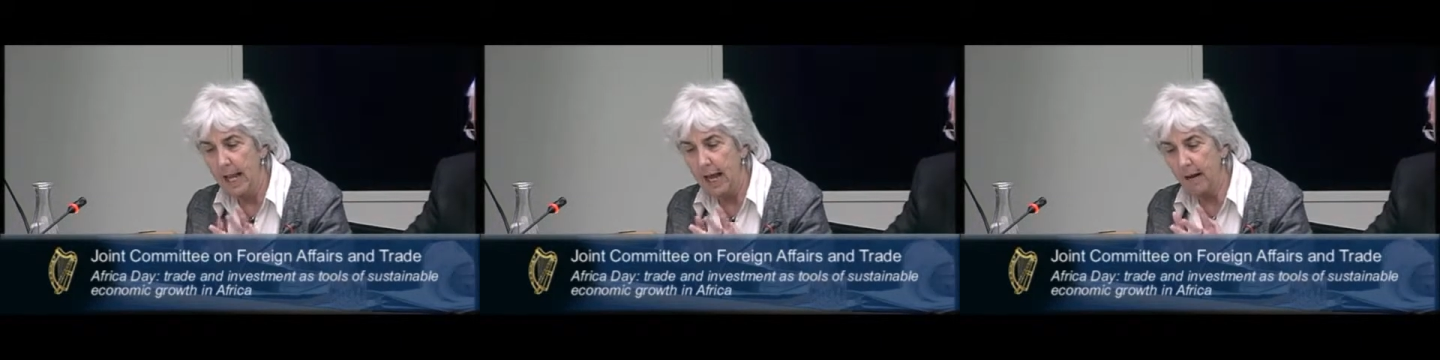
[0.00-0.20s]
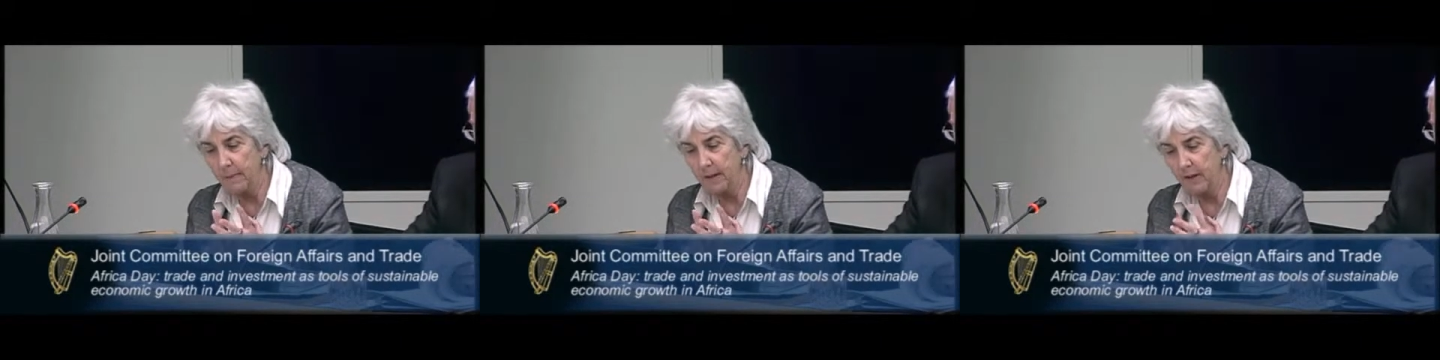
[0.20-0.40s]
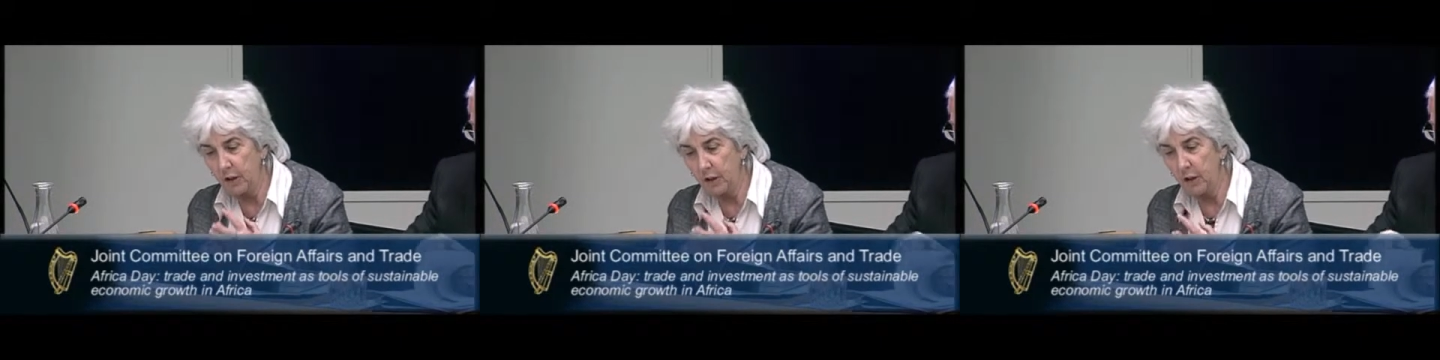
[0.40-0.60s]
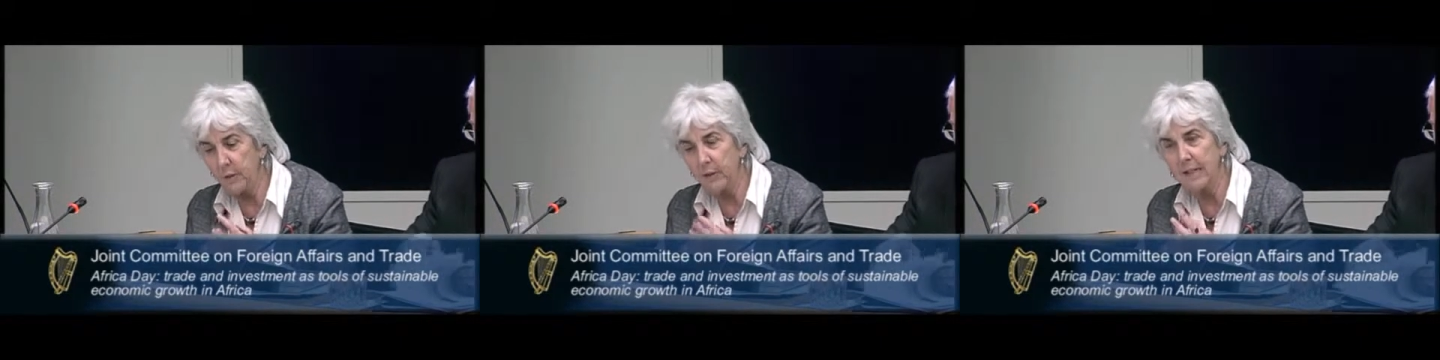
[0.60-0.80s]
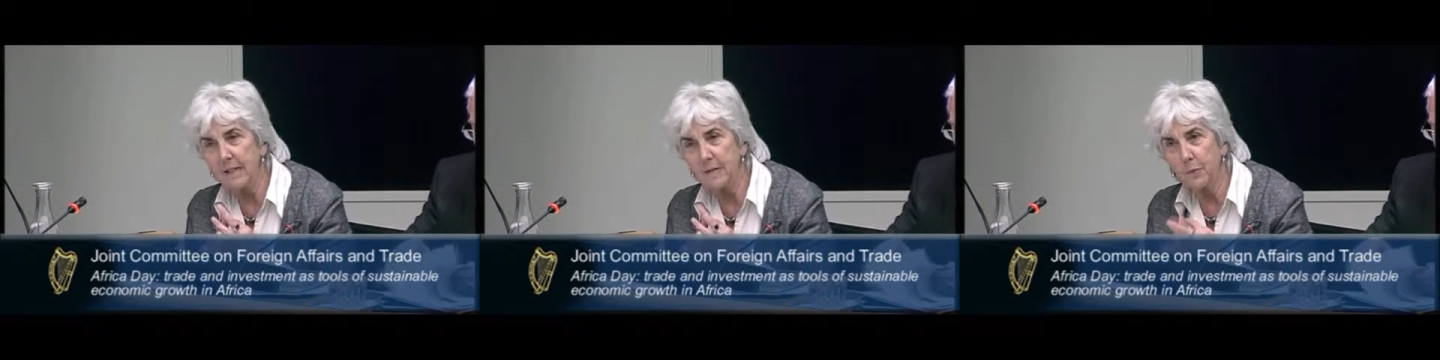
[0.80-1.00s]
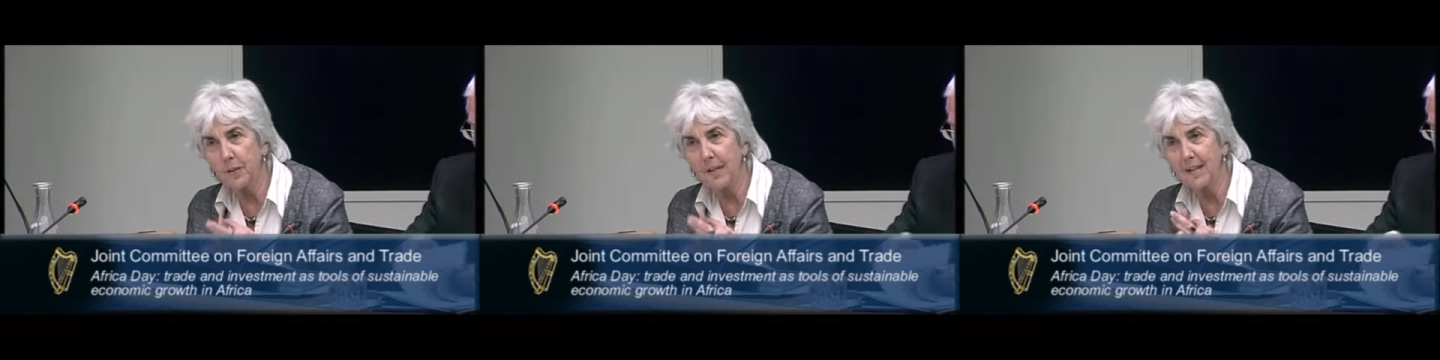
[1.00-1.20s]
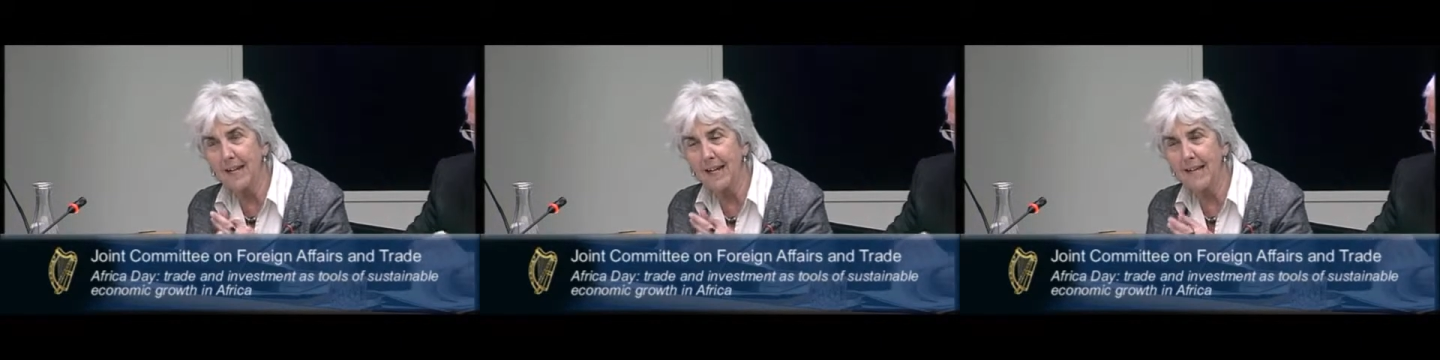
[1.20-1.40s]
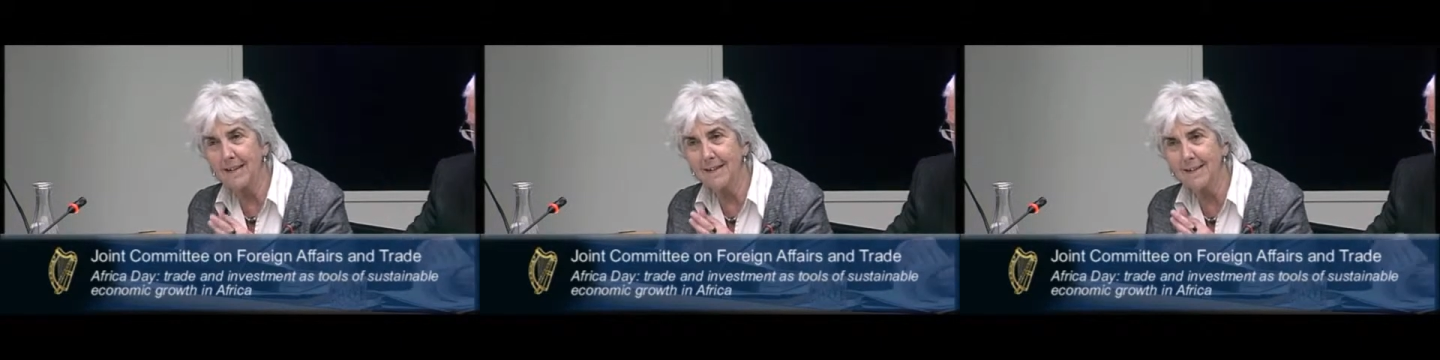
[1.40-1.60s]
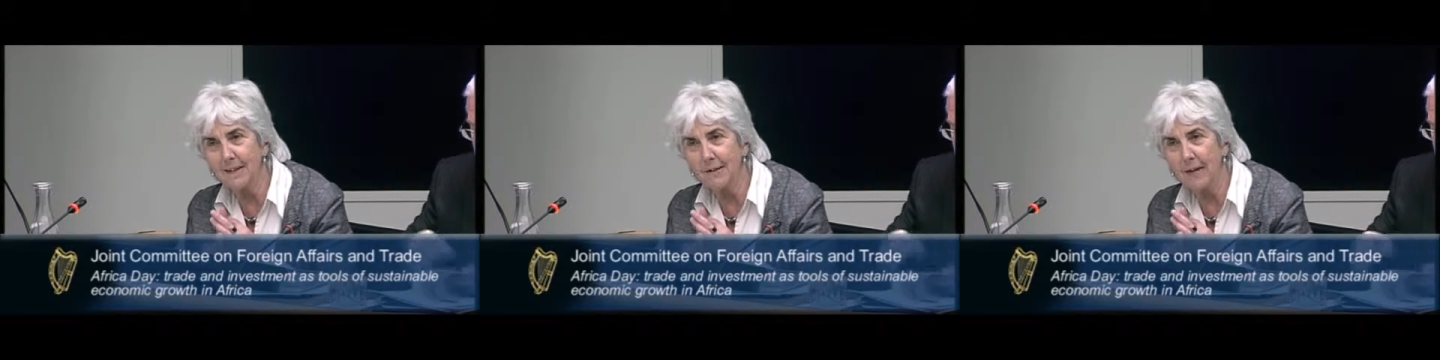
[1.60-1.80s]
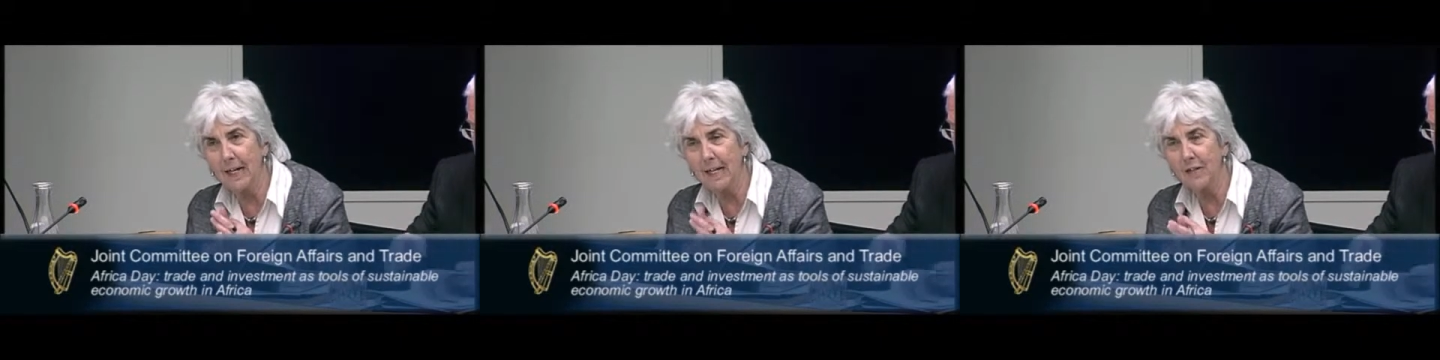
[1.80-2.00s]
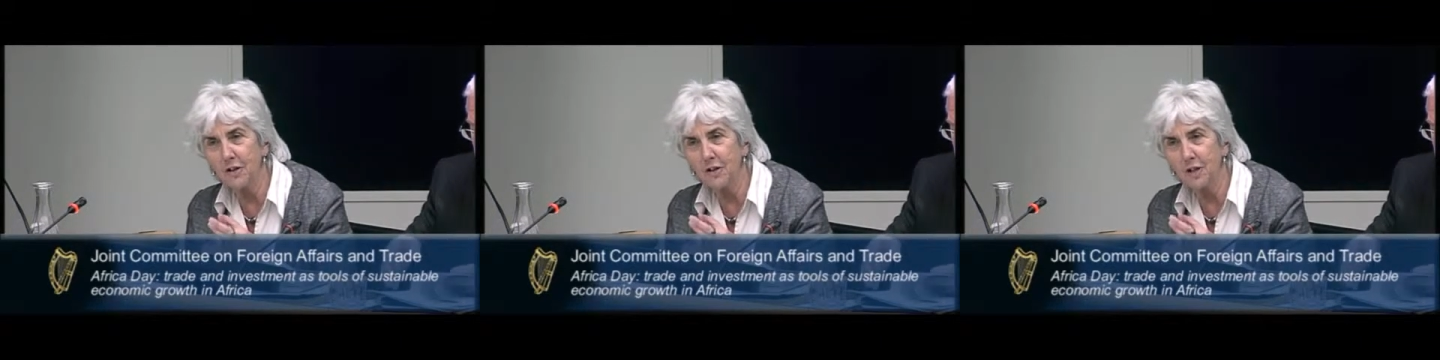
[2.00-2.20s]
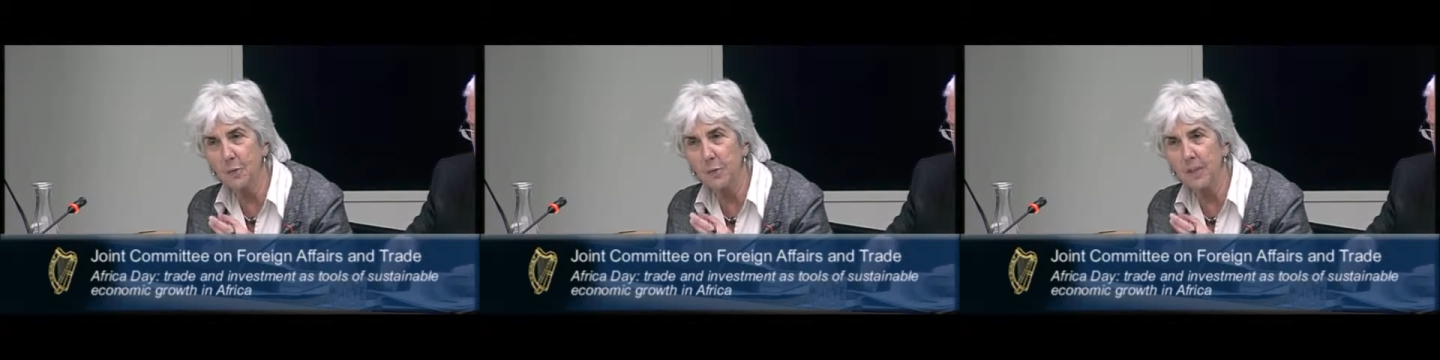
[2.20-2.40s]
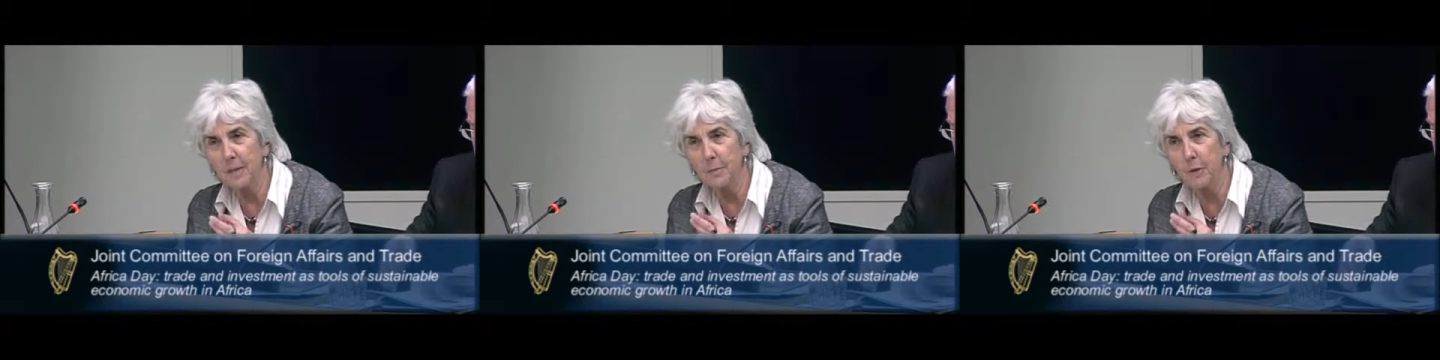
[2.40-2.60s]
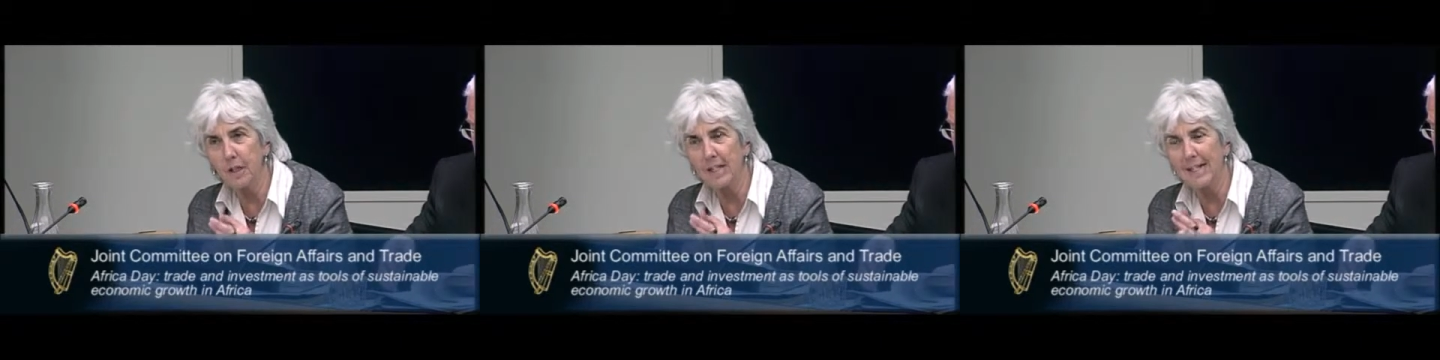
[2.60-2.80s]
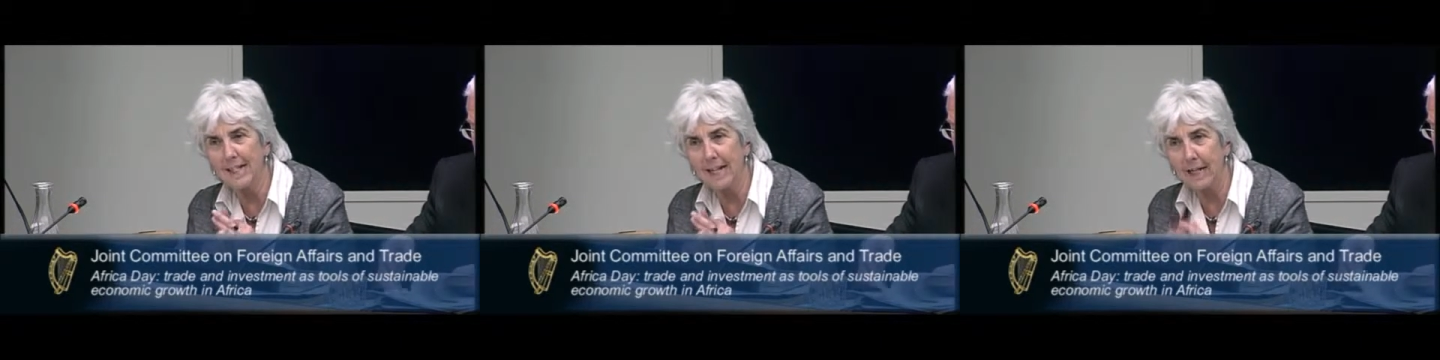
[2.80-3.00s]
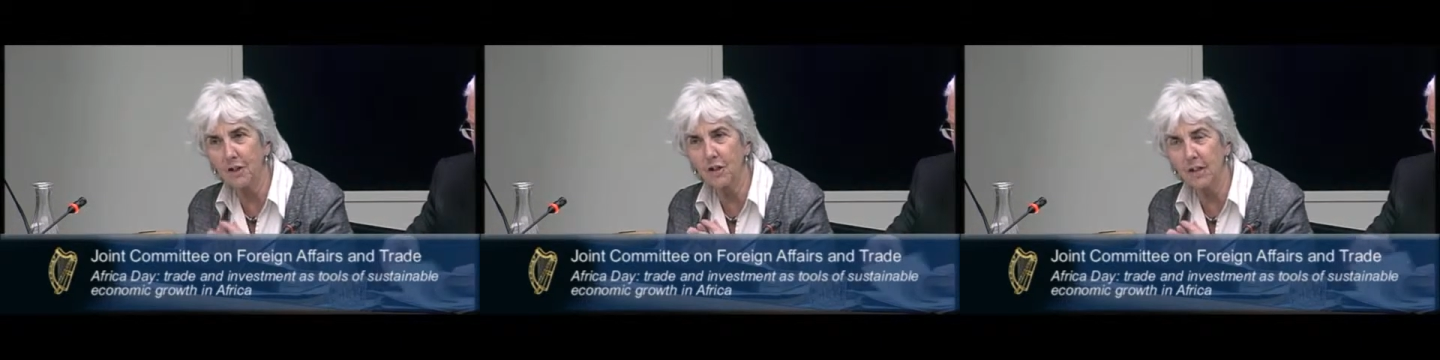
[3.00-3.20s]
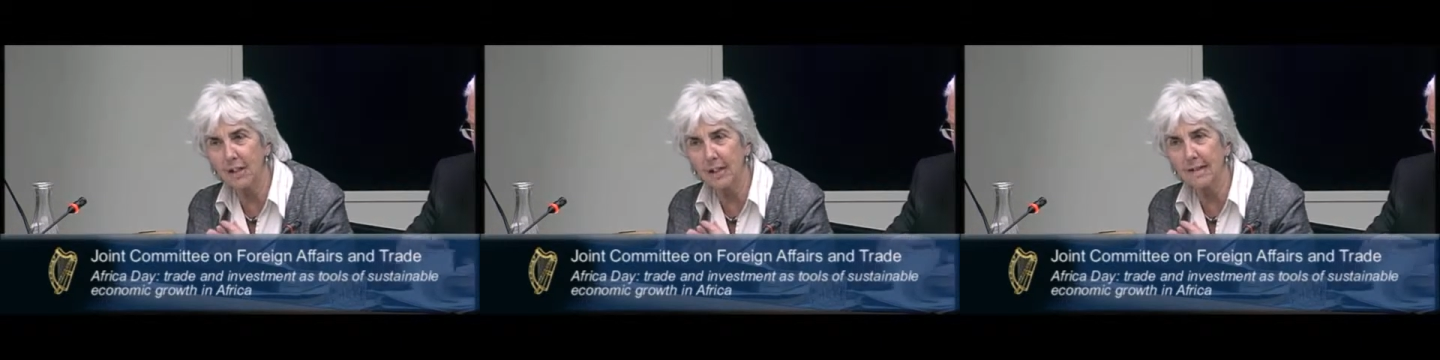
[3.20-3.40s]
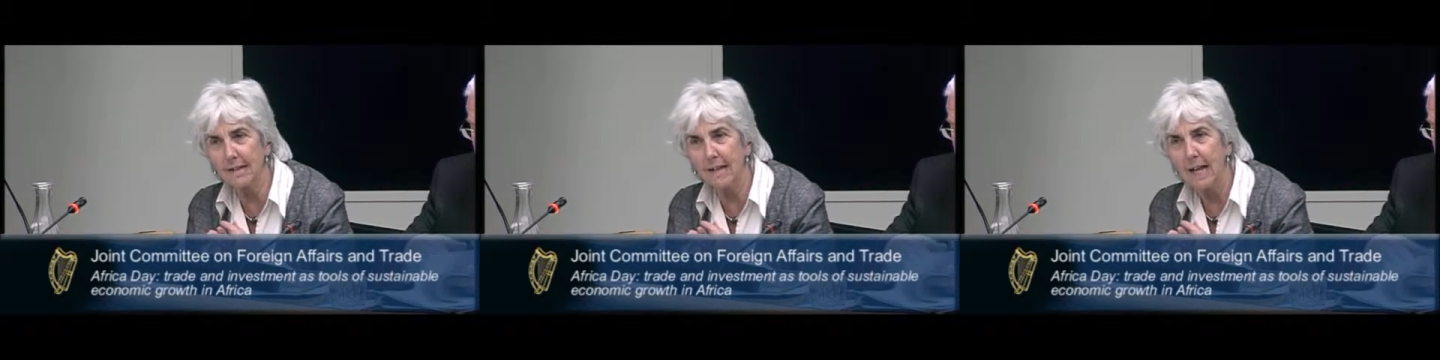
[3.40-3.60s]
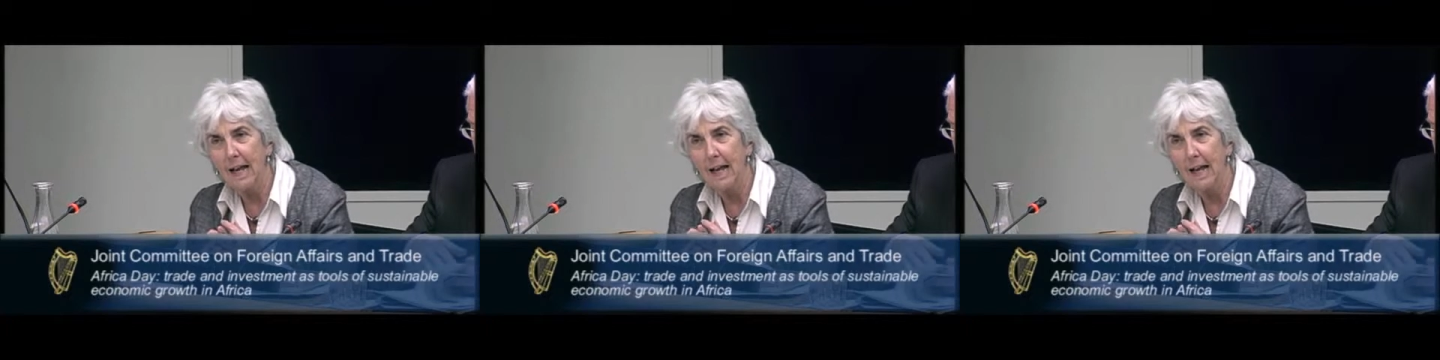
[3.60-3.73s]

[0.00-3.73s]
And my third one is, what is the relationship with the multinationals?